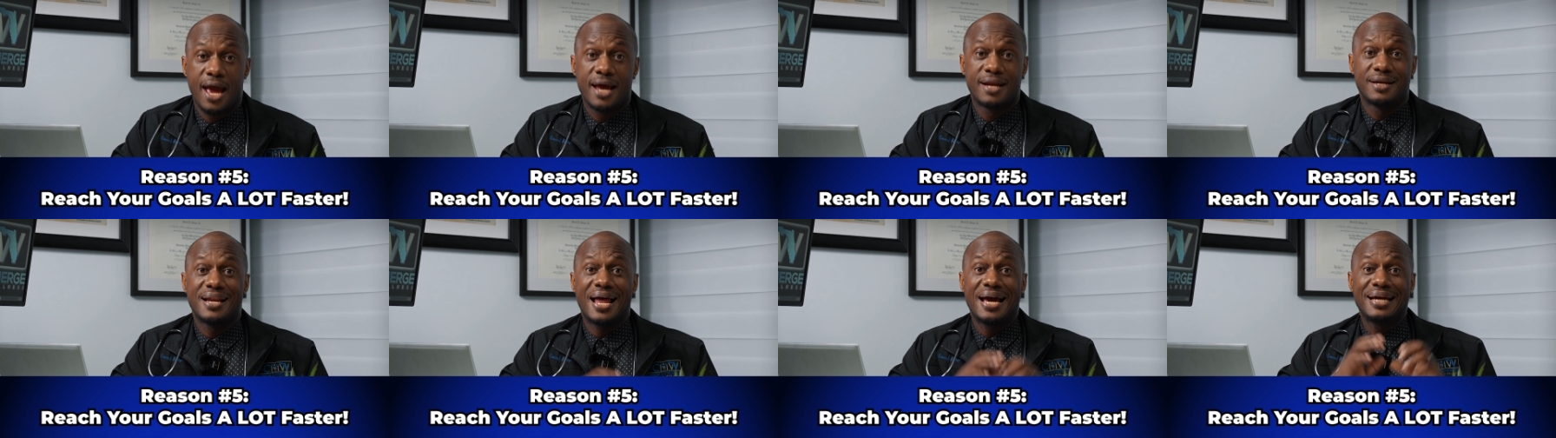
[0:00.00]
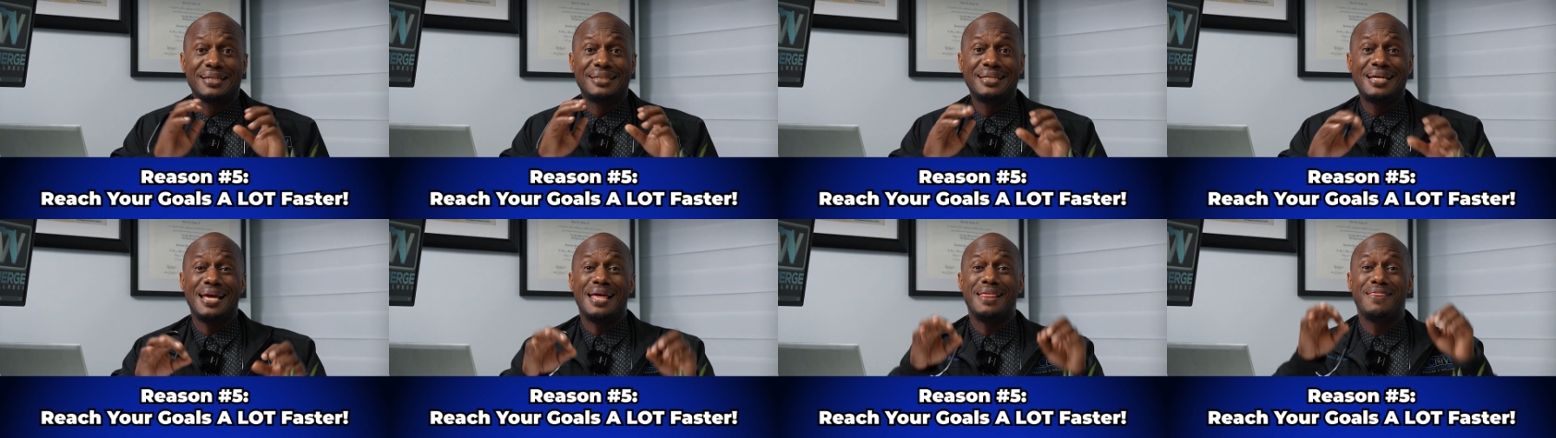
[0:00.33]
And
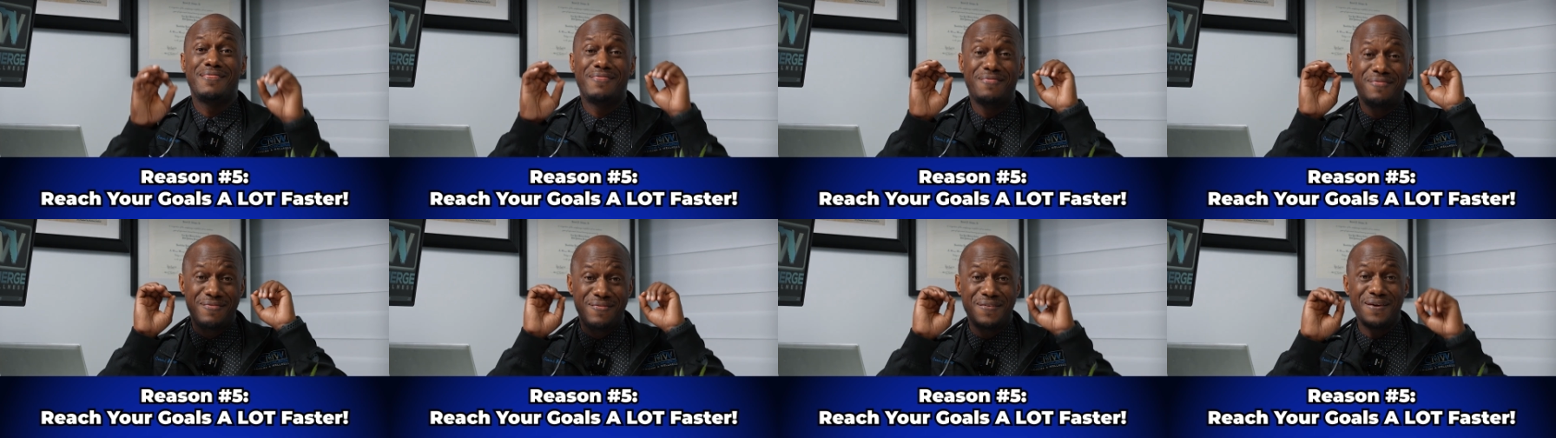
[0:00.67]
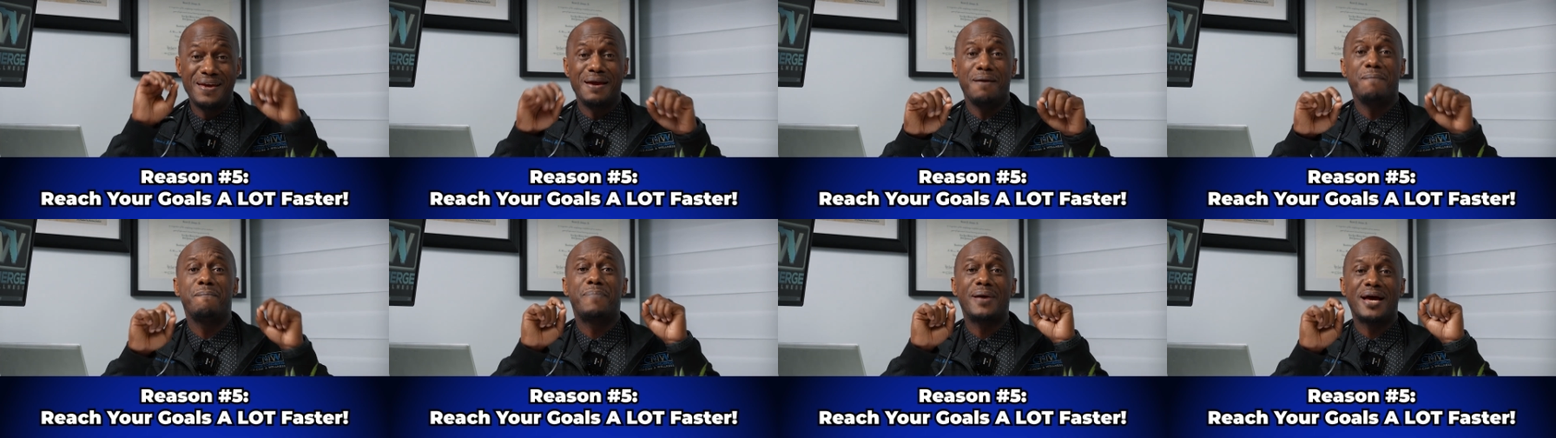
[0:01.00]
likely
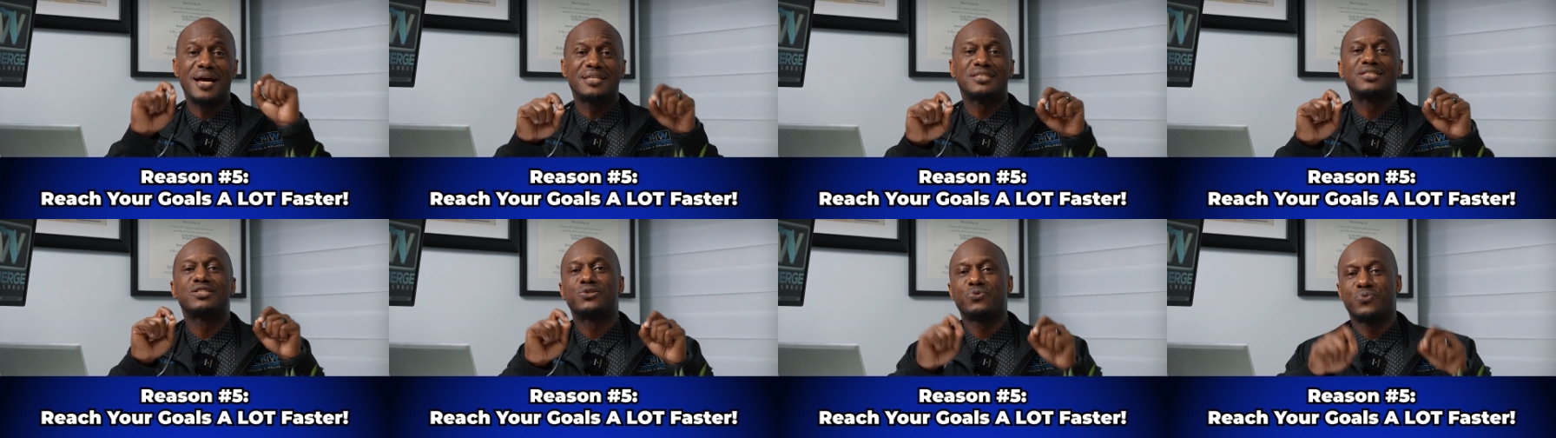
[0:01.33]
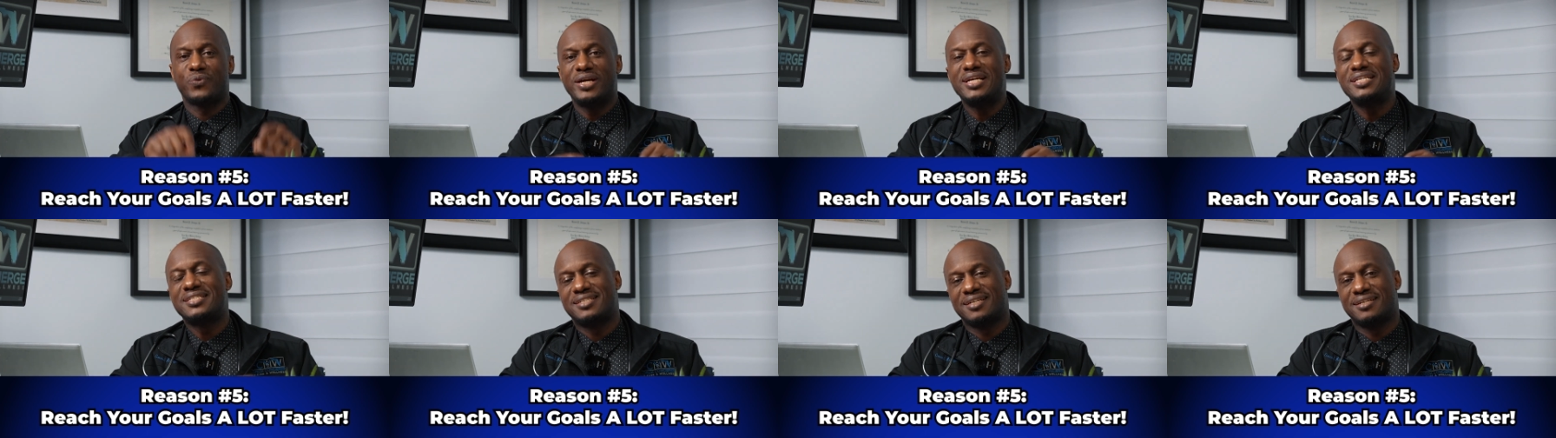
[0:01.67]
the best
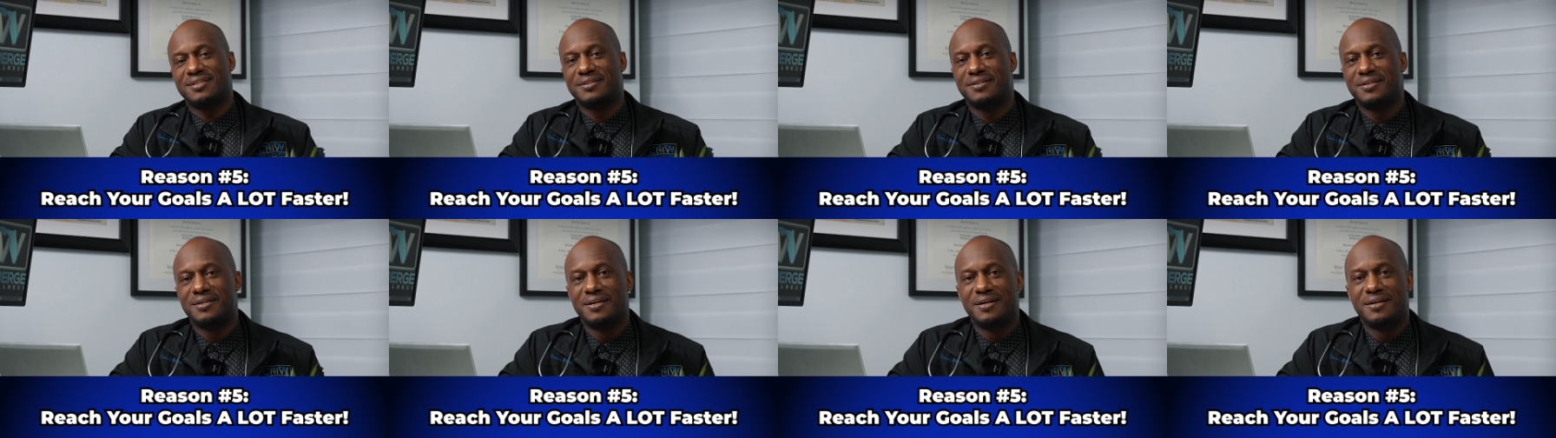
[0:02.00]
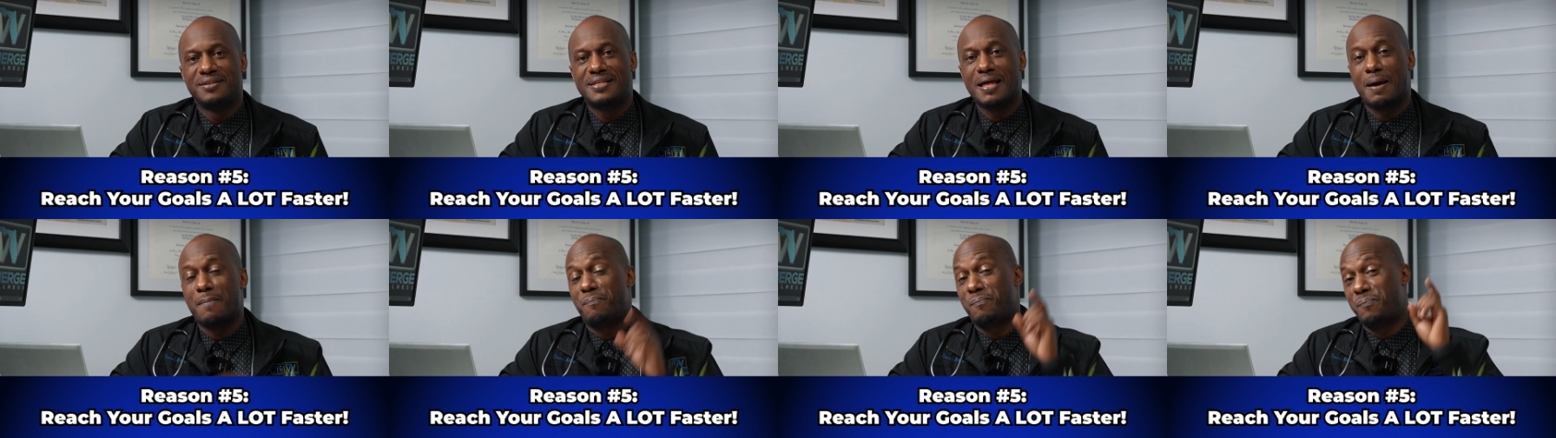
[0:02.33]
reason
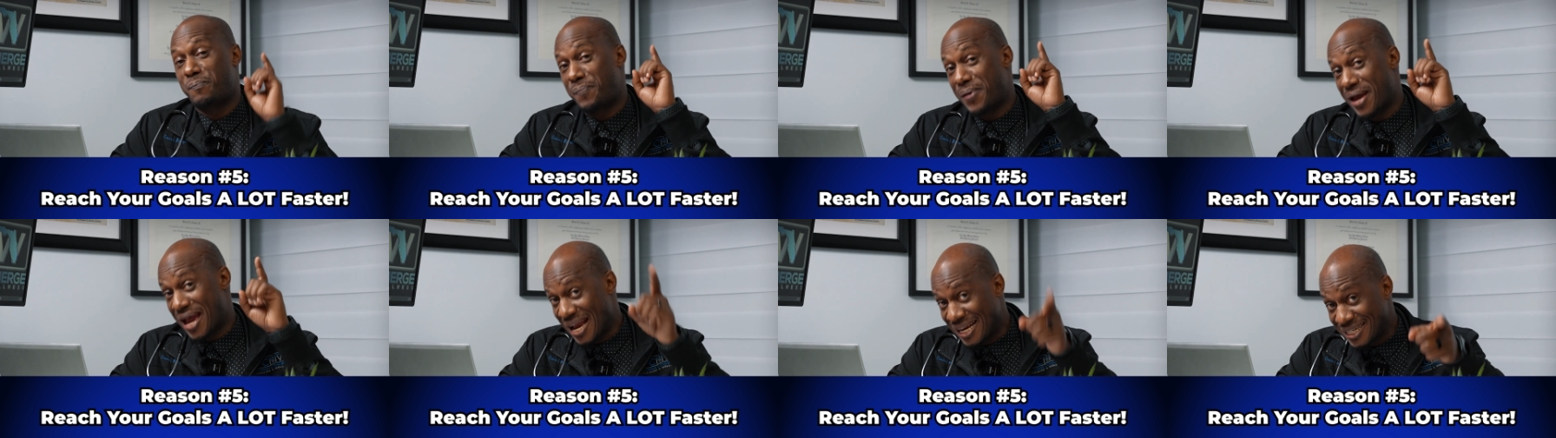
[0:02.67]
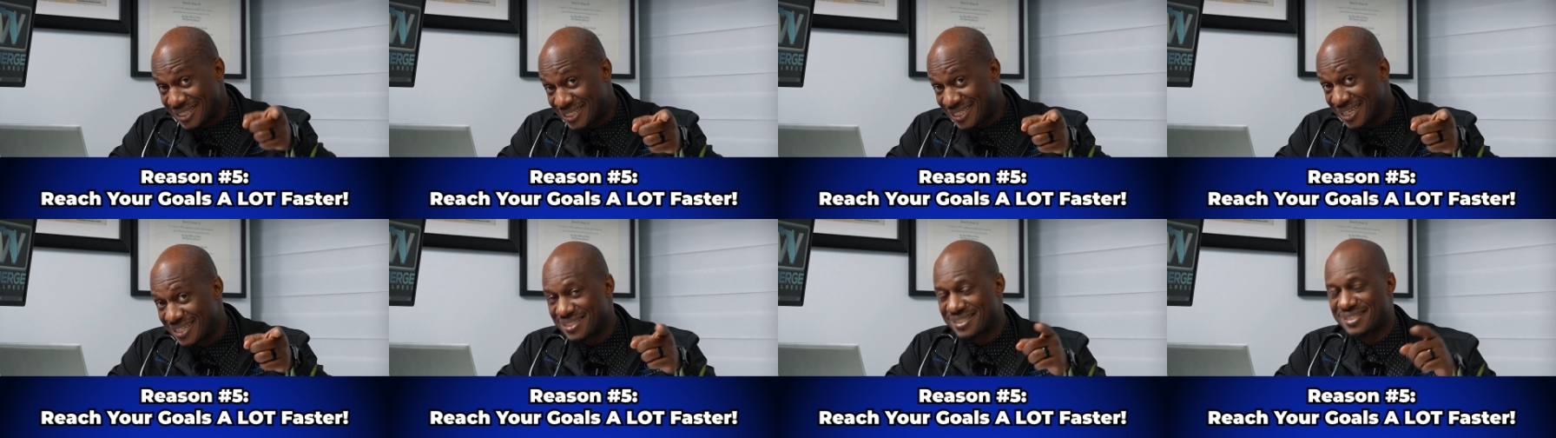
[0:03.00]
that
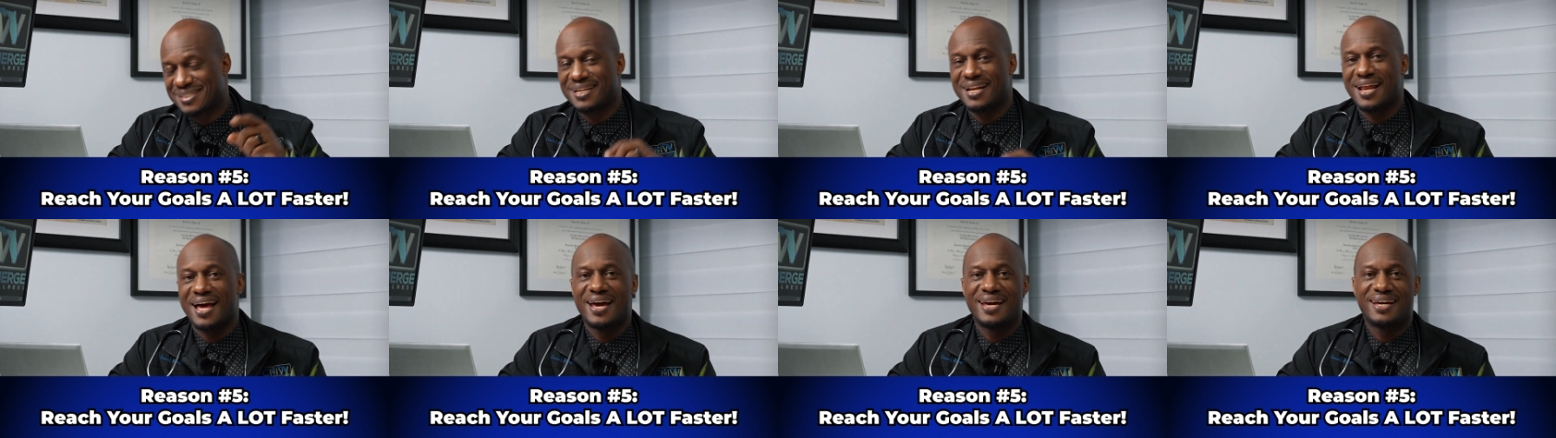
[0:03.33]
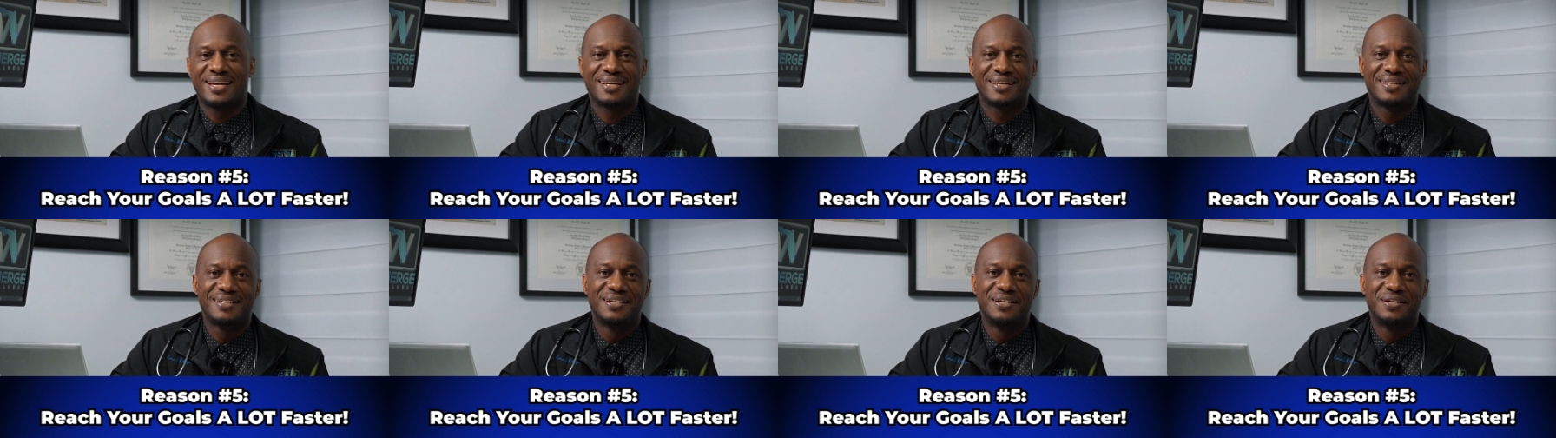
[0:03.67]
patients
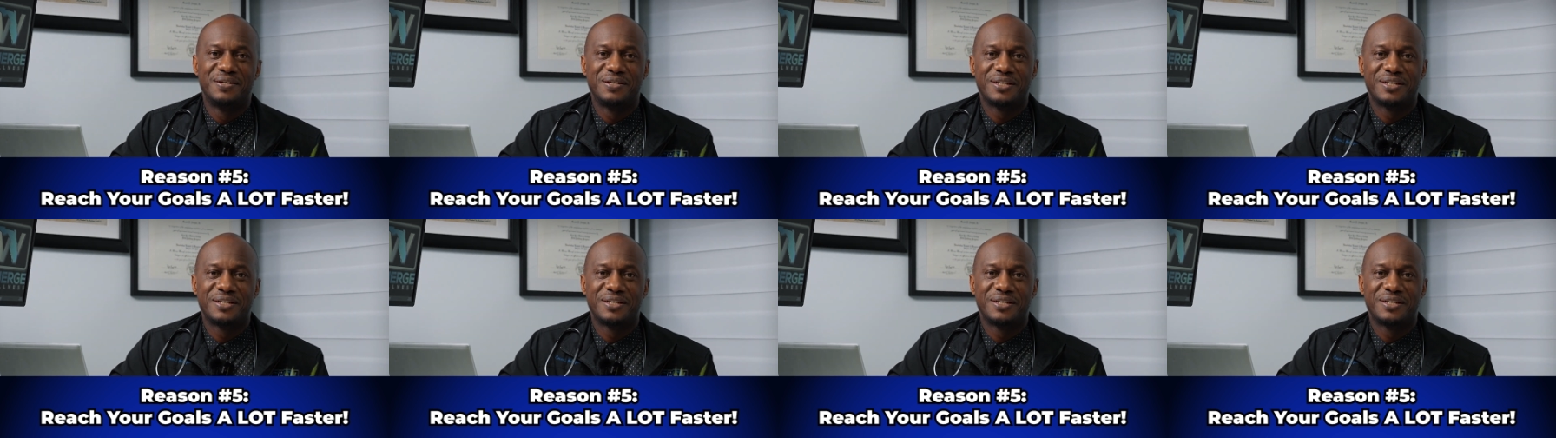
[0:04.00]
like